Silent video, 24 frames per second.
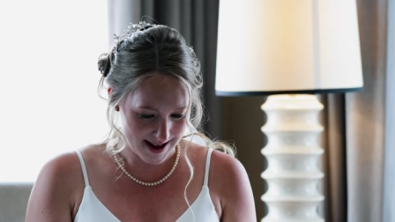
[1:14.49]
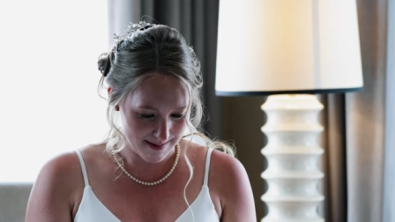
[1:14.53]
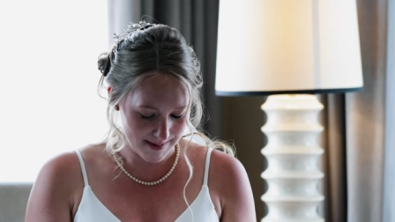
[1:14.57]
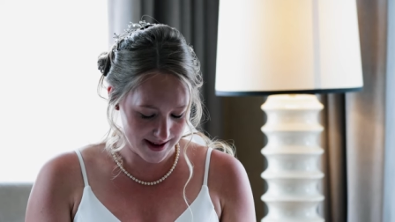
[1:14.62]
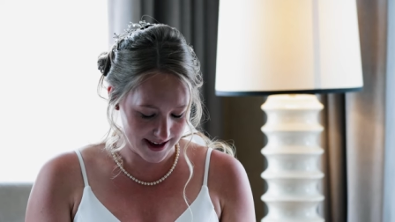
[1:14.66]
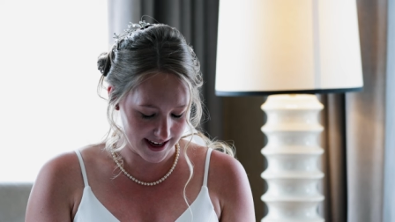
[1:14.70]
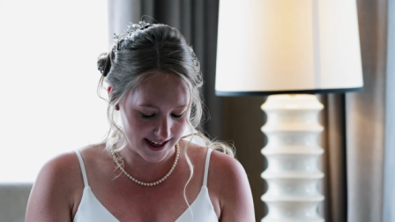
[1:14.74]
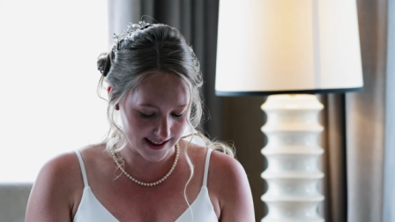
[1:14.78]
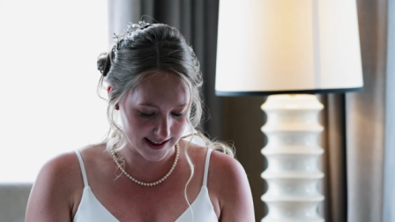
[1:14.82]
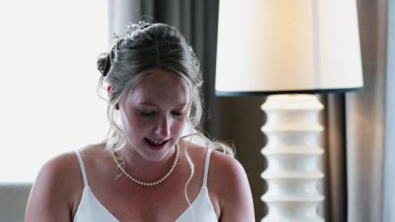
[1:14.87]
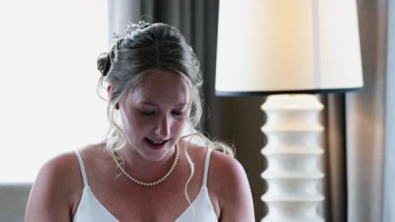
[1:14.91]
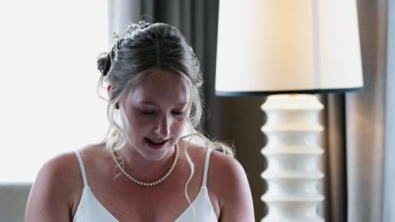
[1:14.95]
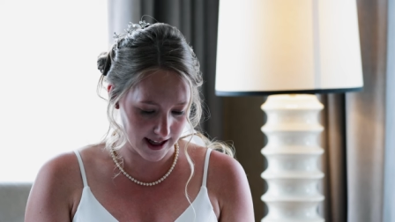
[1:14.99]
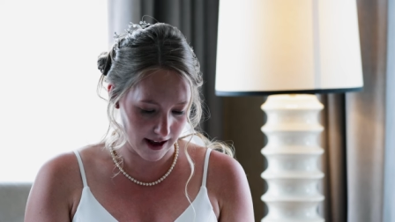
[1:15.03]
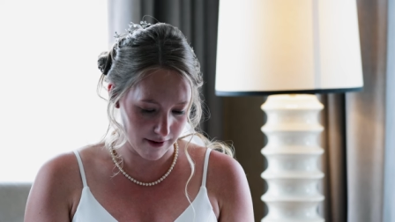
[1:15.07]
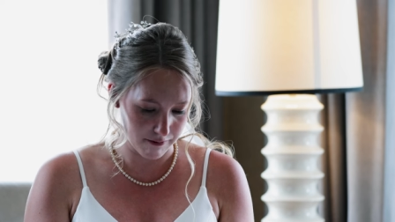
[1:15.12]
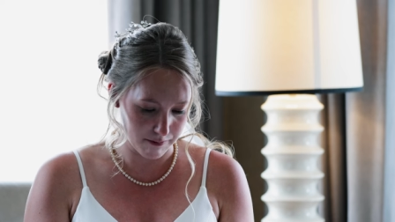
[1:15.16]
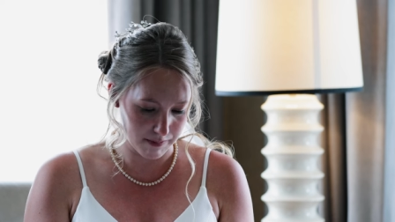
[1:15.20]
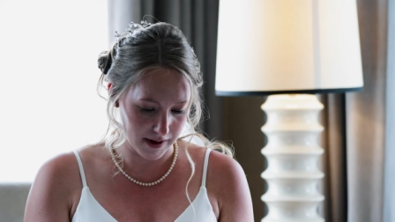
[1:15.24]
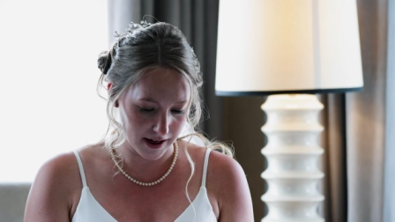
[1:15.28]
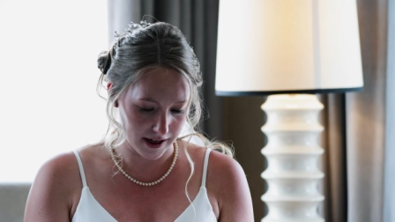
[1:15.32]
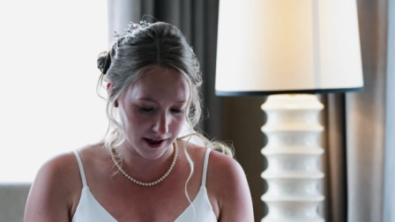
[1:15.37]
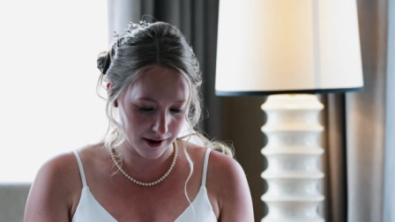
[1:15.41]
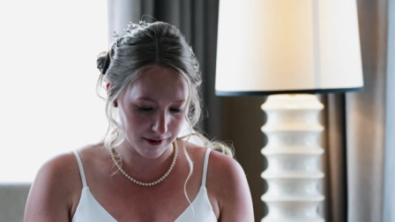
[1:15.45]
because I
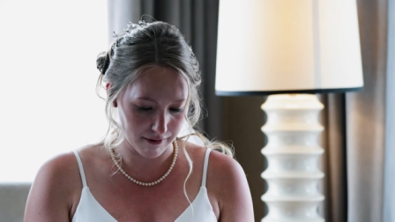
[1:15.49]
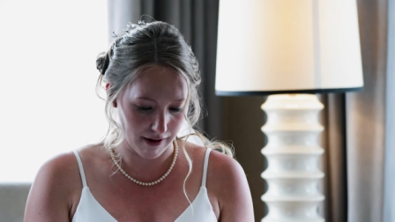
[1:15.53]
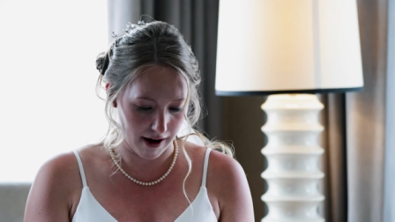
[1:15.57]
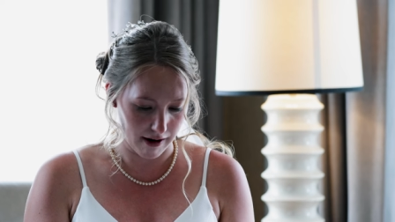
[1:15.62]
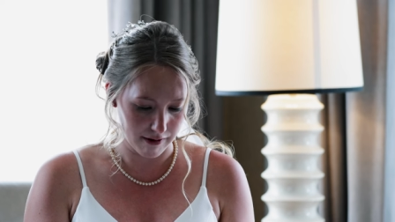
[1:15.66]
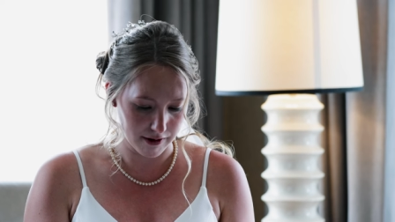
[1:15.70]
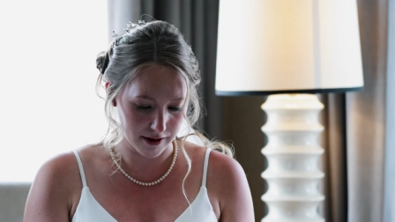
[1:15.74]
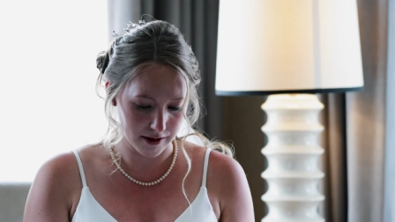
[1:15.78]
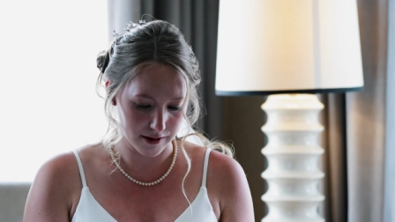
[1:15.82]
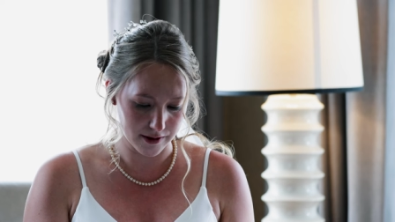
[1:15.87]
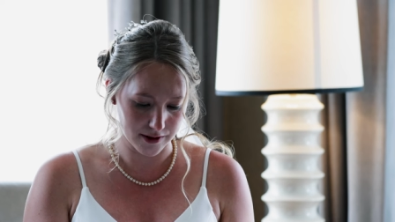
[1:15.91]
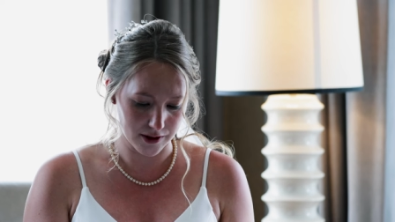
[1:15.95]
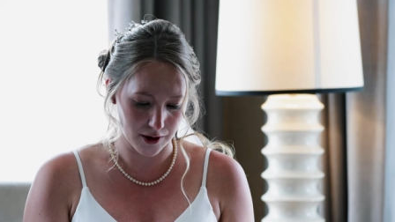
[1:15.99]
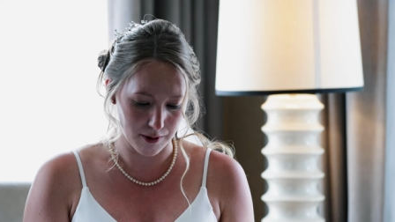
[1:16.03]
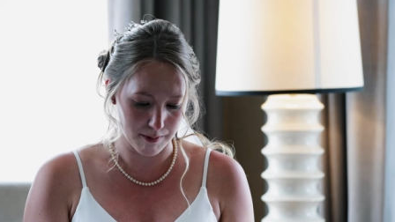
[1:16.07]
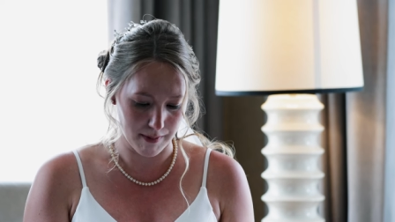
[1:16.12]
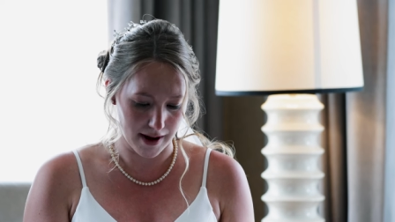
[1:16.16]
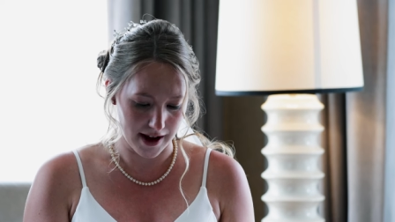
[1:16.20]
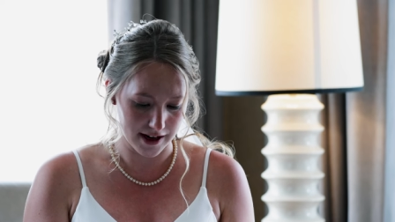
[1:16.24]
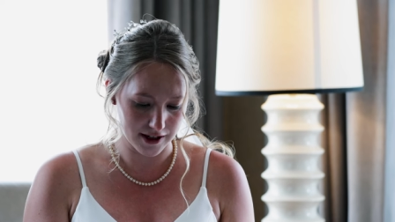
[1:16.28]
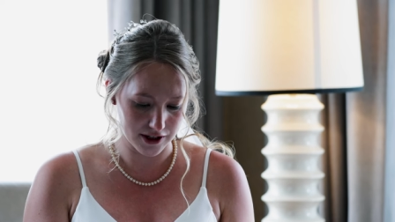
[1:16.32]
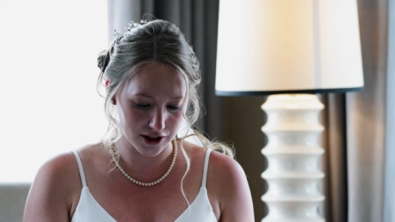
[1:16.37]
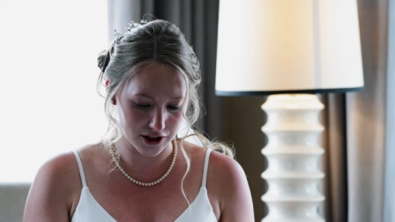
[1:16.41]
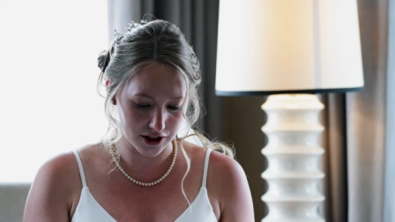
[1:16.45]
loved being around you so
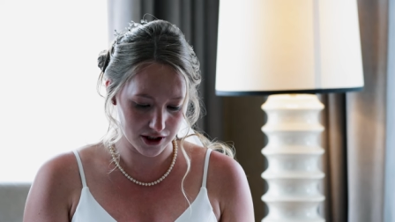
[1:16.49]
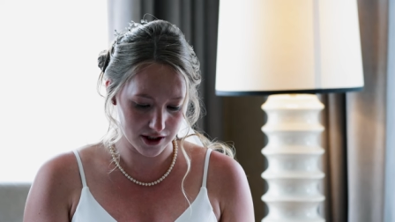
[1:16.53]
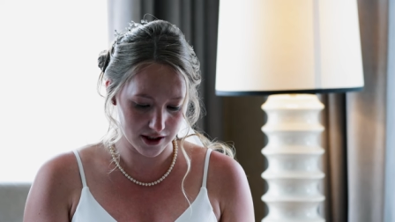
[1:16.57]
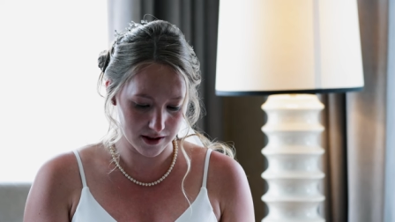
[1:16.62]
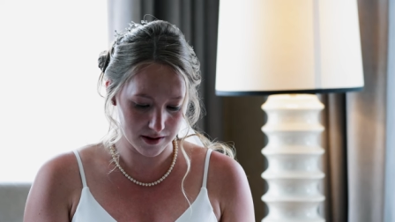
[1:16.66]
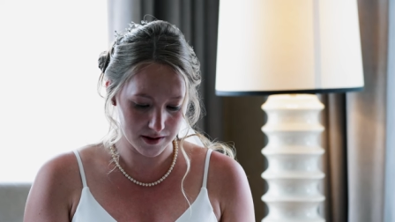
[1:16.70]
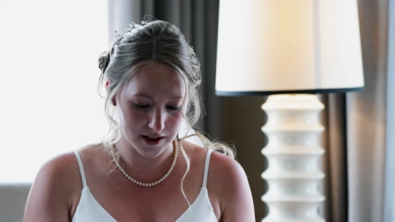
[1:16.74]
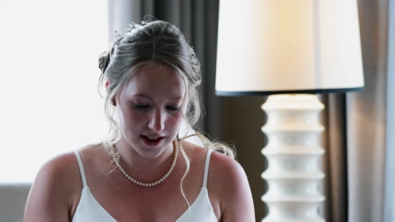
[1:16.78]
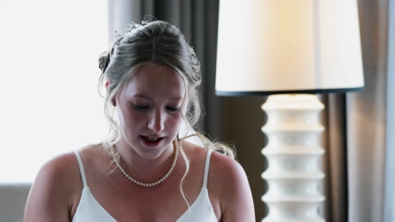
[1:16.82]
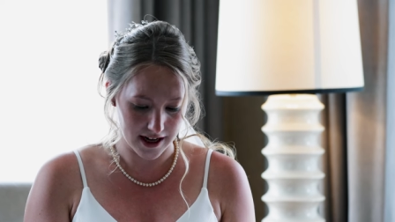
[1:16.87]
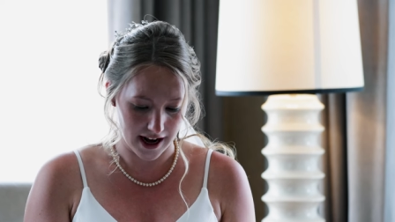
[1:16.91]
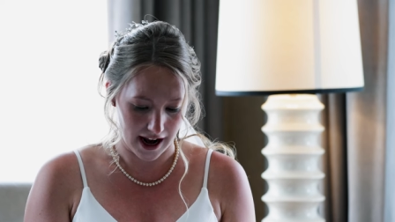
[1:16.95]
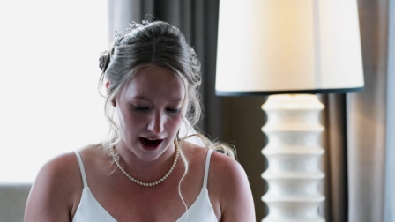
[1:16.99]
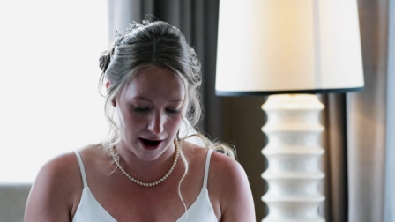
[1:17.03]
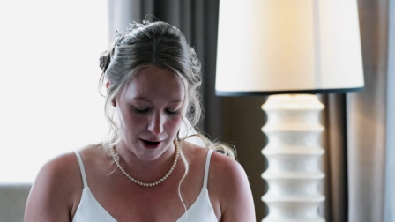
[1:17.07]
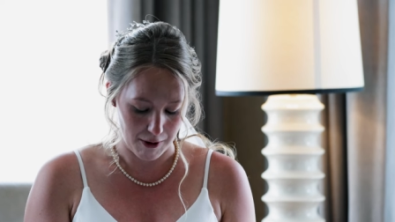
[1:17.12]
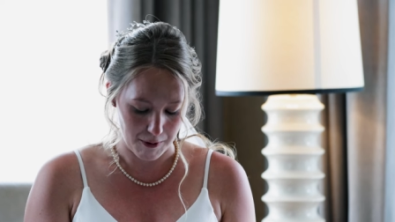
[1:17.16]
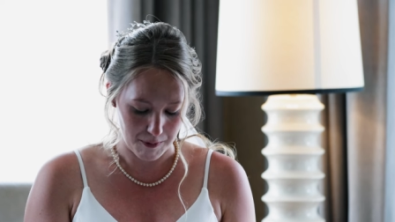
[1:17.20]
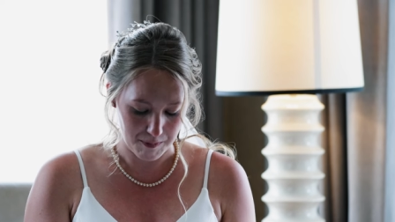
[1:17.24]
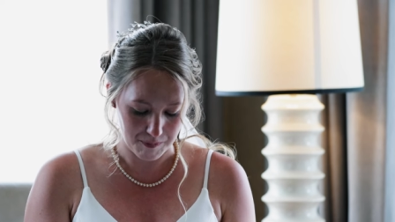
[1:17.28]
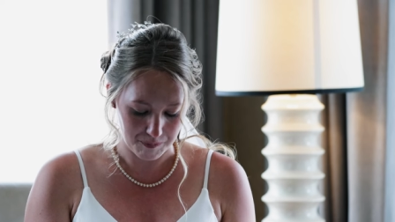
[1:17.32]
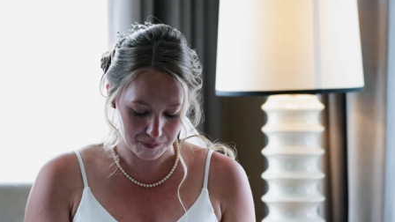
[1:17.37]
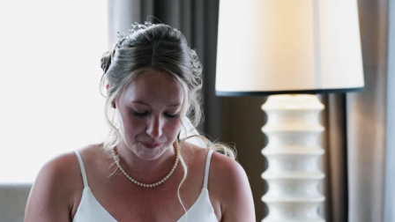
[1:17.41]
much, to now,